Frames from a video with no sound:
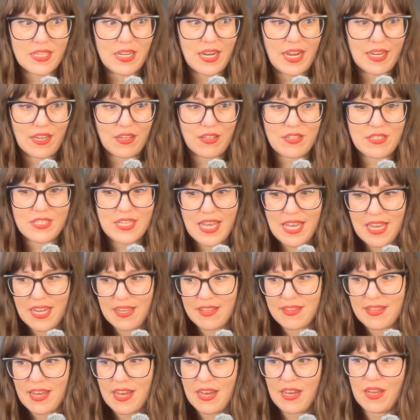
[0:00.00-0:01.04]
that I could
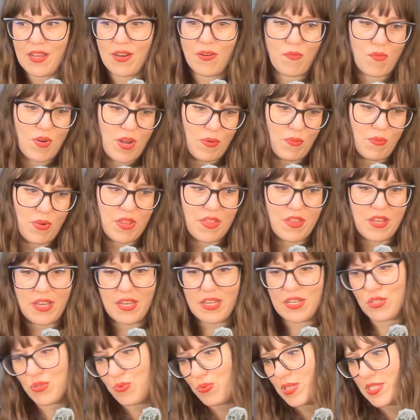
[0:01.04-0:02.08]
take that and run with it
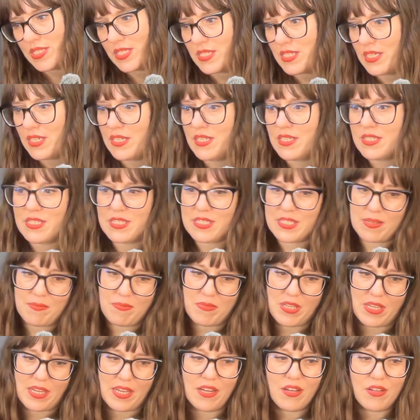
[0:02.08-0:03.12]
and twist it into
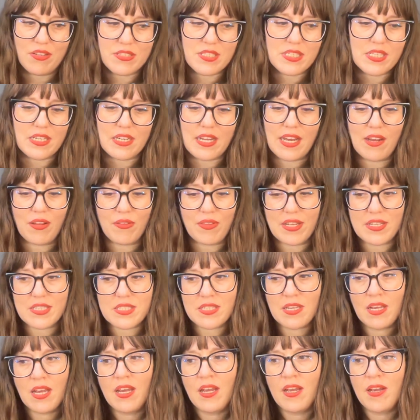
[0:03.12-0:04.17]
something else, and how
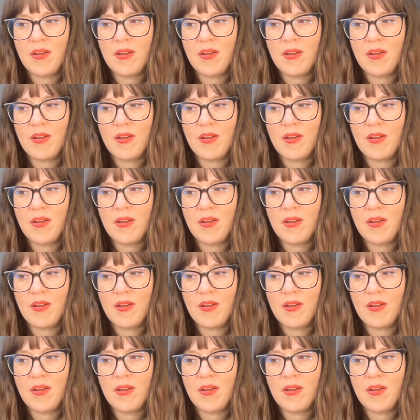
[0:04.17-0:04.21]
that's,